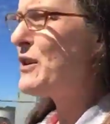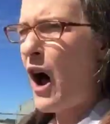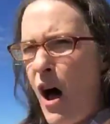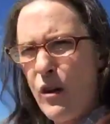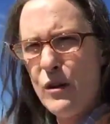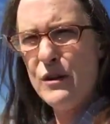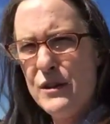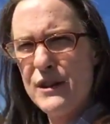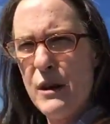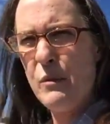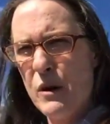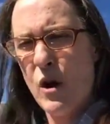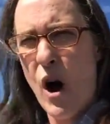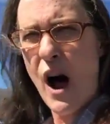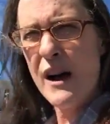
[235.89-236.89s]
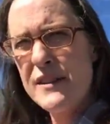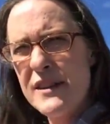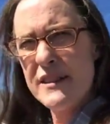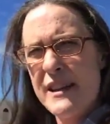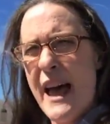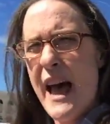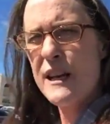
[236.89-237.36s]
dollars it would cost
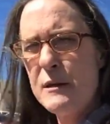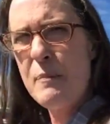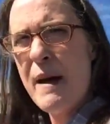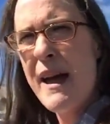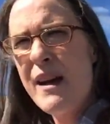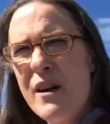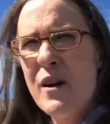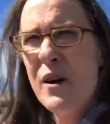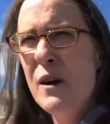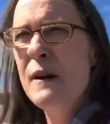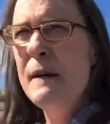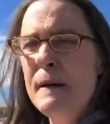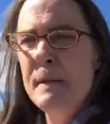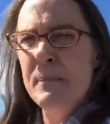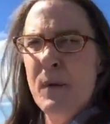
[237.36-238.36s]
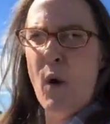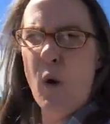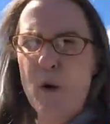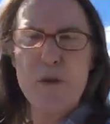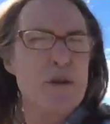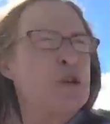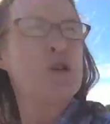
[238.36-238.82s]
the taxpayer,
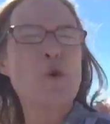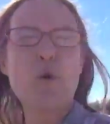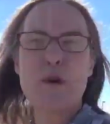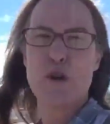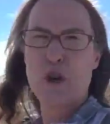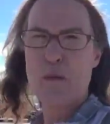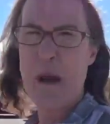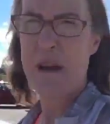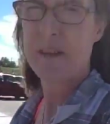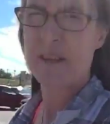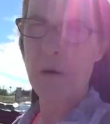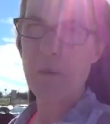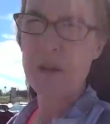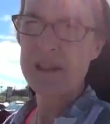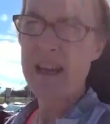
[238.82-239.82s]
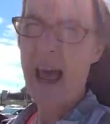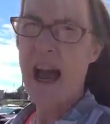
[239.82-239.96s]
or the short term, how someone's